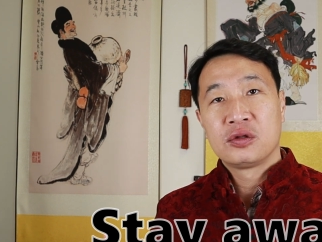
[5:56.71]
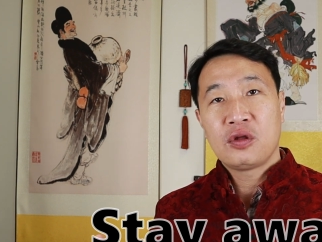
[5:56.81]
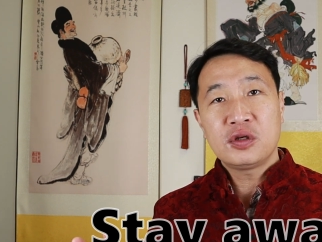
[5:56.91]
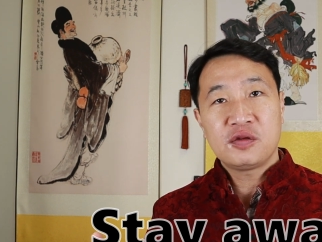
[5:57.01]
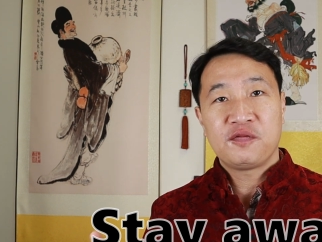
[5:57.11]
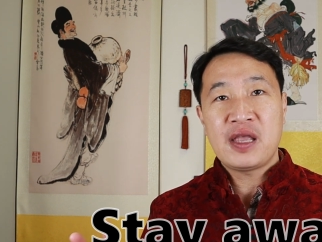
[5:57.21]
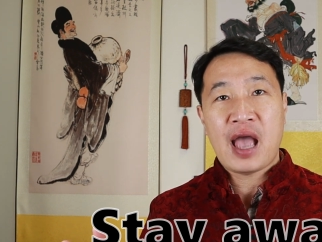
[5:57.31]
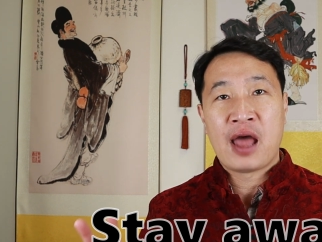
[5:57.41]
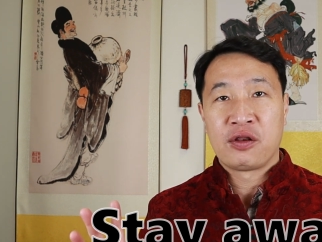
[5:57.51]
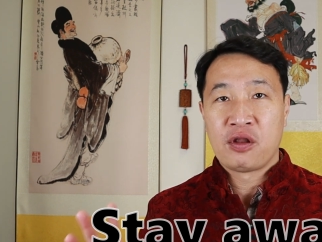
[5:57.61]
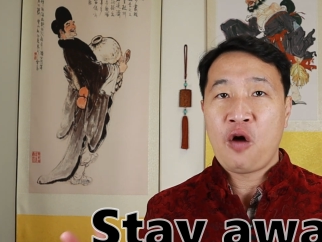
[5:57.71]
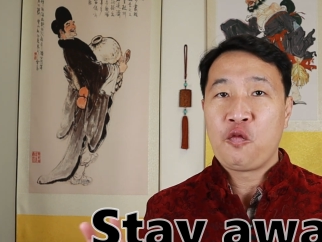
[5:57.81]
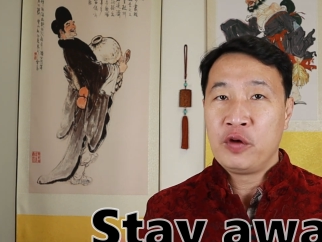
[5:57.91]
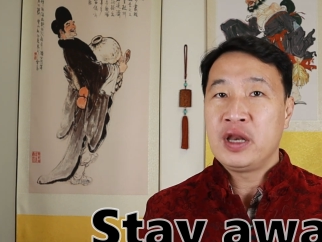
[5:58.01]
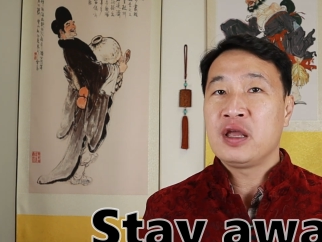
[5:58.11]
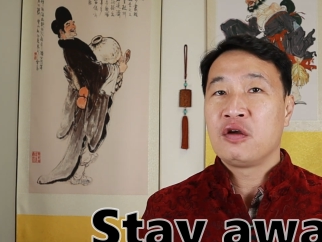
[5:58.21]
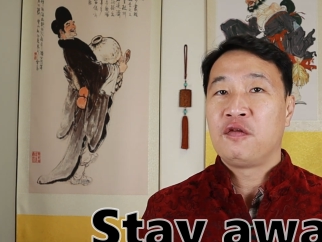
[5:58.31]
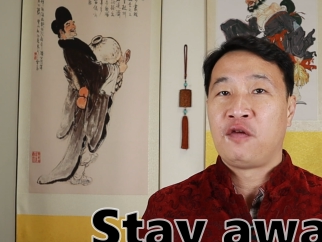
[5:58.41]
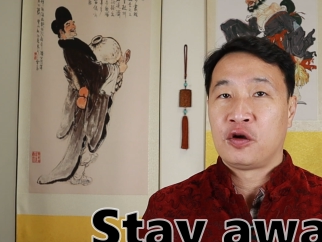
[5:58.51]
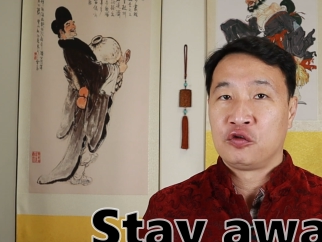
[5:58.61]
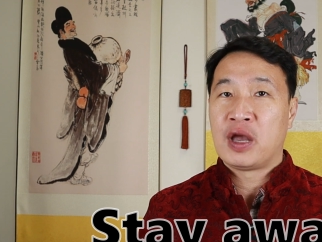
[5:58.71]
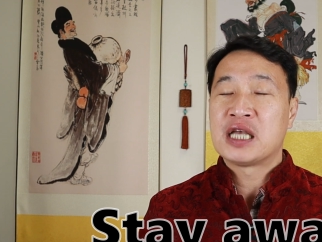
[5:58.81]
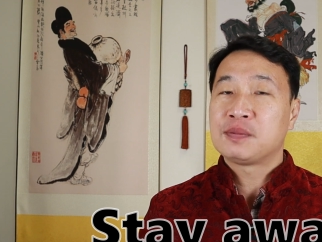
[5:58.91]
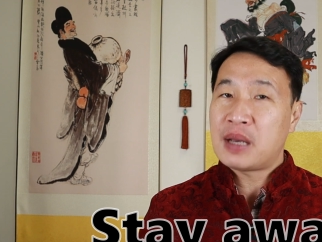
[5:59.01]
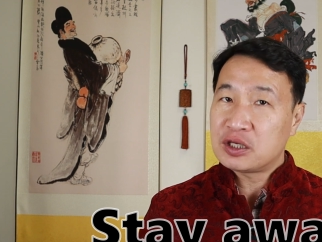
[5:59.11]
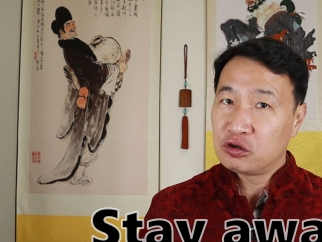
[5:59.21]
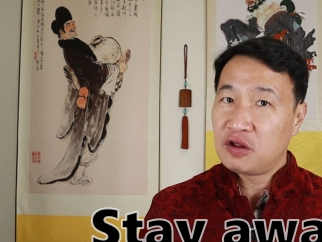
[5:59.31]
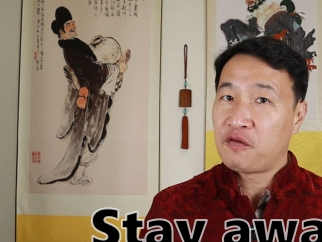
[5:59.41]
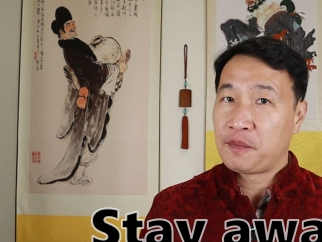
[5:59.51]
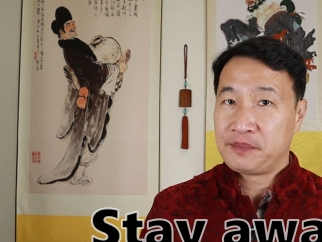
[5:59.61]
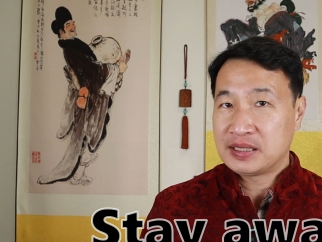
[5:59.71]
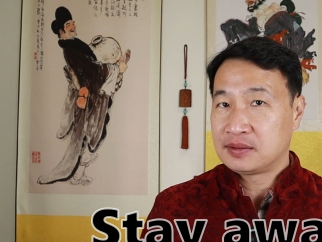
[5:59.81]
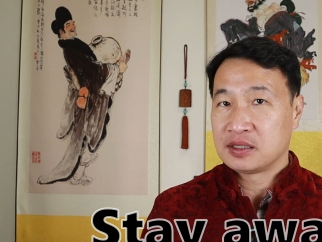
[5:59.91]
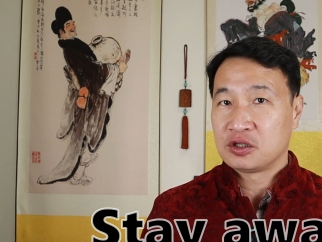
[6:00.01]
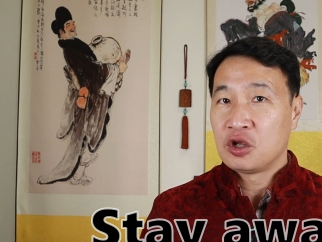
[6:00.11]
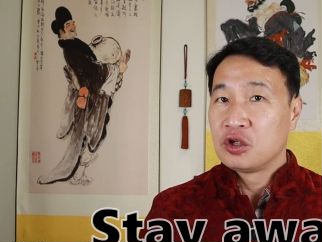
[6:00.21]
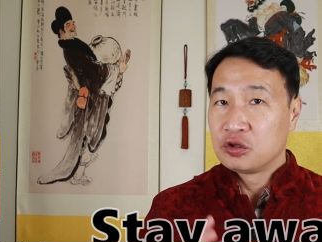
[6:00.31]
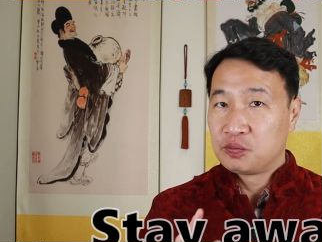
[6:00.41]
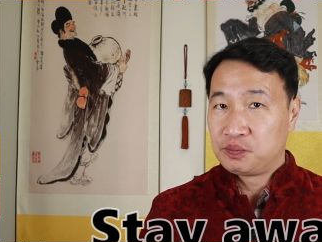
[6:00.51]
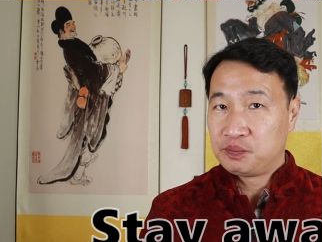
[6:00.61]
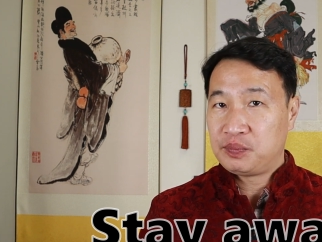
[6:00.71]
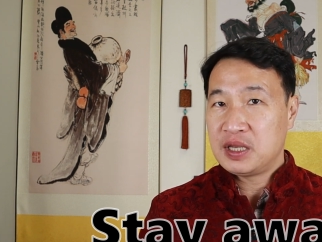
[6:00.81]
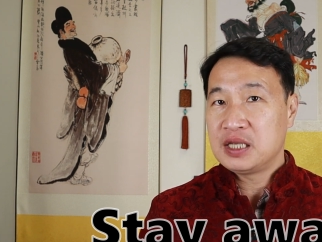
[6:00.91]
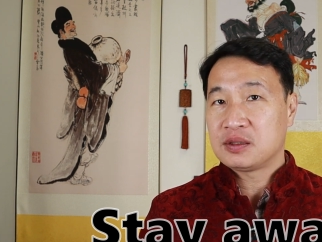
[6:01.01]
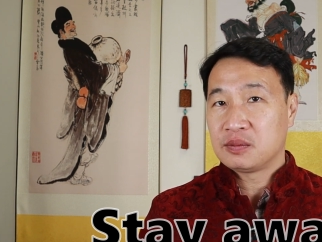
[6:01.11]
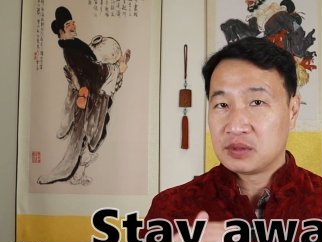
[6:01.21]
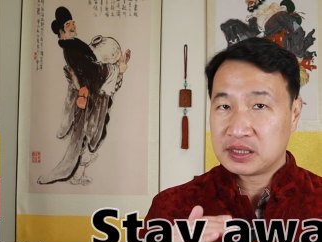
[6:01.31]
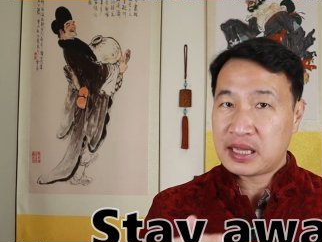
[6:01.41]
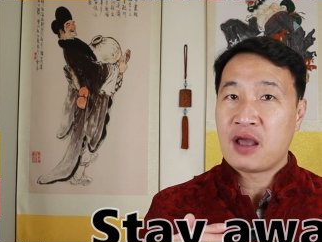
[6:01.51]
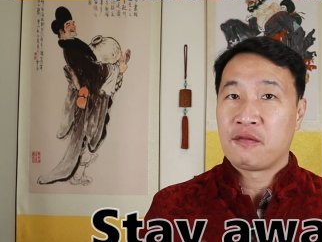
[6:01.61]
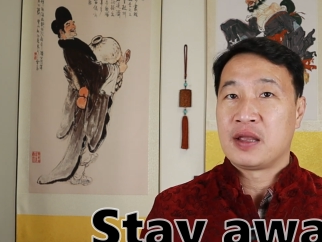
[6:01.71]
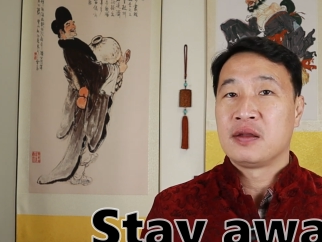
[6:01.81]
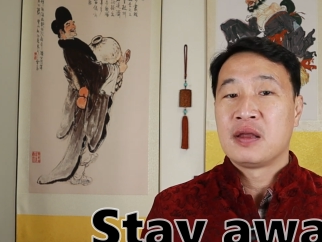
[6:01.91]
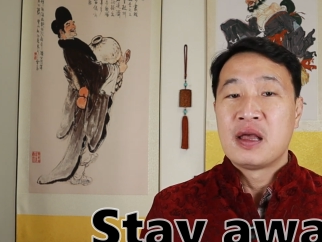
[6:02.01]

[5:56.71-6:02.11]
Those three are not really good for you, especially for business. Please stay away.